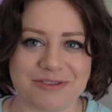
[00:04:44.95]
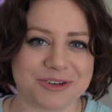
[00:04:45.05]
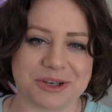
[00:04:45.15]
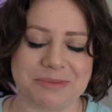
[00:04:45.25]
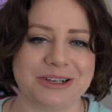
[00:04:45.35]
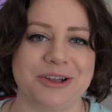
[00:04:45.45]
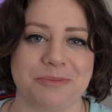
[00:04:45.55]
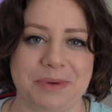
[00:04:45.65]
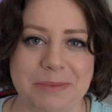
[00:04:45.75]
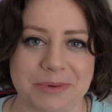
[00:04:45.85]
I've also met a lot
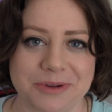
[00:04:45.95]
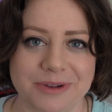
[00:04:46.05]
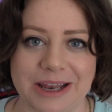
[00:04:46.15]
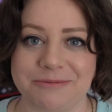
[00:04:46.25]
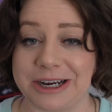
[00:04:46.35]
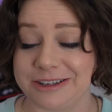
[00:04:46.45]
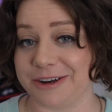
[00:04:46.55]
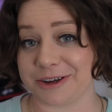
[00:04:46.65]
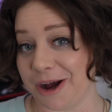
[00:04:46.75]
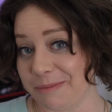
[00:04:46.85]
of people and read a
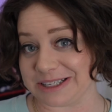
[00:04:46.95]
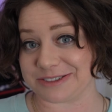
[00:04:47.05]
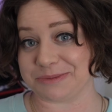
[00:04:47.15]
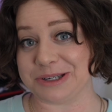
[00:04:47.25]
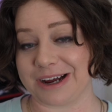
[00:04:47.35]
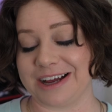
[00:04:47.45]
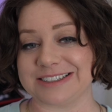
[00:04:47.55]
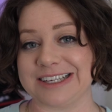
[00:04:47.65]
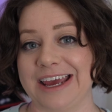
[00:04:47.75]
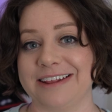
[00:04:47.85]
lot of comments from you
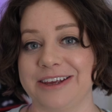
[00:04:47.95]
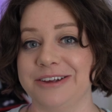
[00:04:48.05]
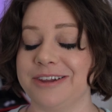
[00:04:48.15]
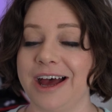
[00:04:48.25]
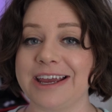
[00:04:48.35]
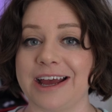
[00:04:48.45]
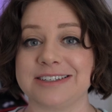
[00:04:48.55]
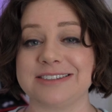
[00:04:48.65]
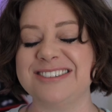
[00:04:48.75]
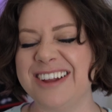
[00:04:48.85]
guys saying that you like a
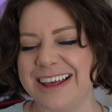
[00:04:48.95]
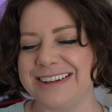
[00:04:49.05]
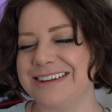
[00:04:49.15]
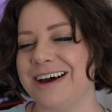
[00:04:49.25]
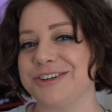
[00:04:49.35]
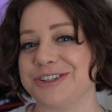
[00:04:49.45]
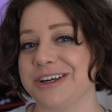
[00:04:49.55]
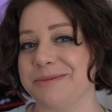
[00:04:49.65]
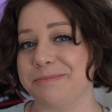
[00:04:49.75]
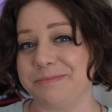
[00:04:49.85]
slightly
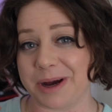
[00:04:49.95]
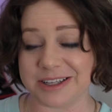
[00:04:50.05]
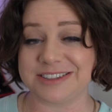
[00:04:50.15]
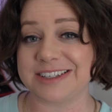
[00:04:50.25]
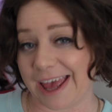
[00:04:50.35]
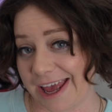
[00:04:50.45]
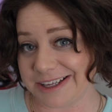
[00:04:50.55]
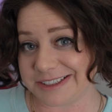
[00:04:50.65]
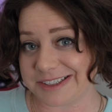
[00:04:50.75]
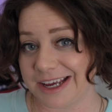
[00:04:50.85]
larger buds
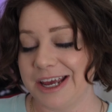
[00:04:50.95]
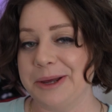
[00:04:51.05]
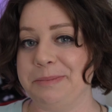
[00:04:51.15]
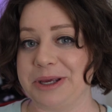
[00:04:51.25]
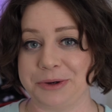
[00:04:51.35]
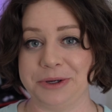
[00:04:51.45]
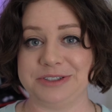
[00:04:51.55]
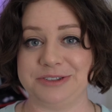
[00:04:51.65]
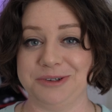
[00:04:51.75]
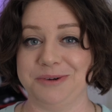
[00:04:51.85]
case
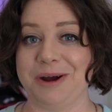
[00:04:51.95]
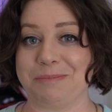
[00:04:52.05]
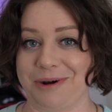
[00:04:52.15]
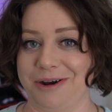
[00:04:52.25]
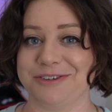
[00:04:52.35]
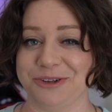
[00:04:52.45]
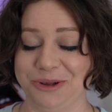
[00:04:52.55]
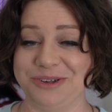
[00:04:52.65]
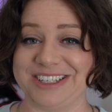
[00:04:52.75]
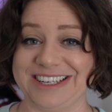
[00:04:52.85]
because you are prone to
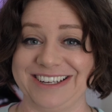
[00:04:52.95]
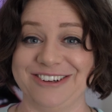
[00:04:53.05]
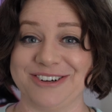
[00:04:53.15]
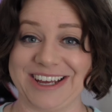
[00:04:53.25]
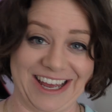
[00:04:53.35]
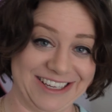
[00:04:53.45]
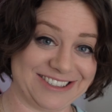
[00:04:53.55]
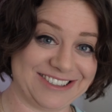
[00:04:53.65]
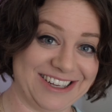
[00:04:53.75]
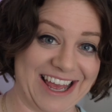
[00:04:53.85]
losing your
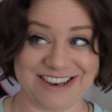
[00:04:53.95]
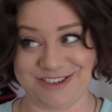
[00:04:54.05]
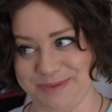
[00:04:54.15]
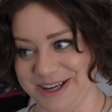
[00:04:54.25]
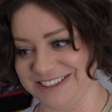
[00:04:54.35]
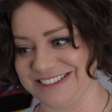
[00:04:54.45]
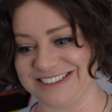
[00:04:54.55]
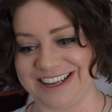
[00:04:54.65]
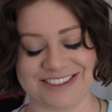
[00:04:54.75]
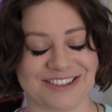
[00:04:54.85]
case and your
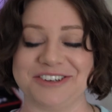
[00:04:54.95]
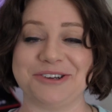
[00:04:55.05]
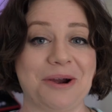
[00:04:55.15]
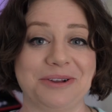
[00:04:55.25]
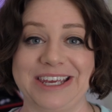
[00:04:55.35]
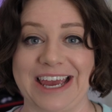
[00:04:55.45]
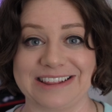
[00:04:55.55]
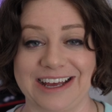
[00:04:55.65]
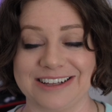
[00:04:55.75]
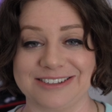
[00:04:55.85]
buds. And so I totally
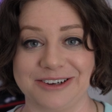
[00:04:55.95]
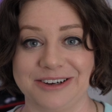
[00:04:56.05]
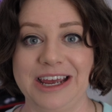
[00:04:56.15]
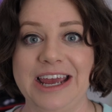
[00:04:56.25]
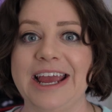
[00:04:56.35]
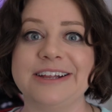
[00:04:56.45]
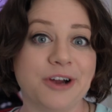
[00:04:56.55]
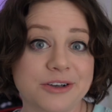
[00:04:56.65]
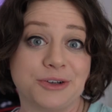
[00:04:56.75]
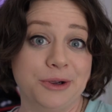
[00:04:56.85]
get that. So it's
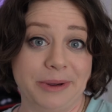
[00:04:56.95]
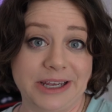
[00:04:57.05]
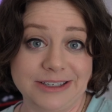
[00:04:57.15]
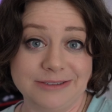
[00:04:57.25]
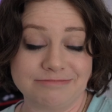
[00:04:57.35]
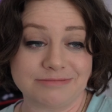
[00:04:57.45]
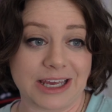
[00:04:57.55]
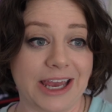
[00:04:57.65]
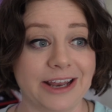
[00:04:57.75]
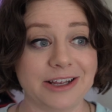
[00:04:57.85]
not too big.
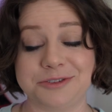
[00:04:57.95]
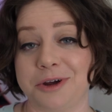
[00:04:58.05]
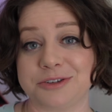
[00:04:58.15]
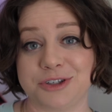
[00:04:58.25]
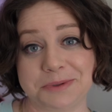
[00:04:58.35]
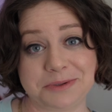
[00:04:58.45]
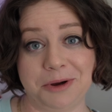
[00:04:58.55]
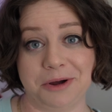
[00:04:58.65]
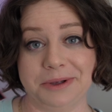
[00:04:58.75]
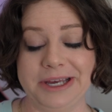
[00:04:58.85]
and it's not super
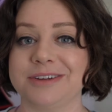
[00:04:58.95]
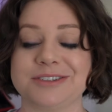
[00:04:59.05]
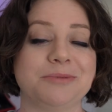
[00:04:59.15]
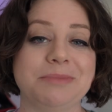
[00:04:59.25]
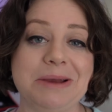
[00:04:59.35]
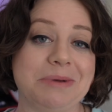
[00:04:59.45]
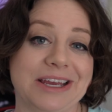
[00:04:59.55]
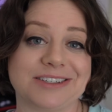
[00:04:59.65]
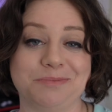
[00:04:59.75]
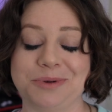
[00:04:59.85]
small. So maybe
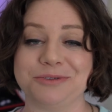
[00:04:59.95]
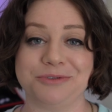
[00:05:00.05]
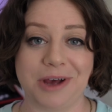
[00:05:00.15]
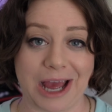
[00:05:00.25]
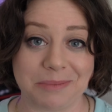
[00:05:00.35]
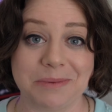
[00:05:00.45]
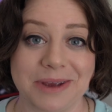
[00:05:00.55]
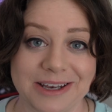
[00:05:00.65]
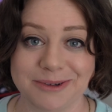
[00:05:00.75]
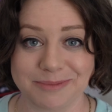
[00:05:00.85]
it's a beautiful, happy
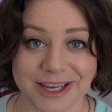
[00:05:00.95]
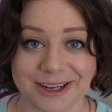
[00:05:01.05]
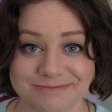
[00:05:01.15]
medium there.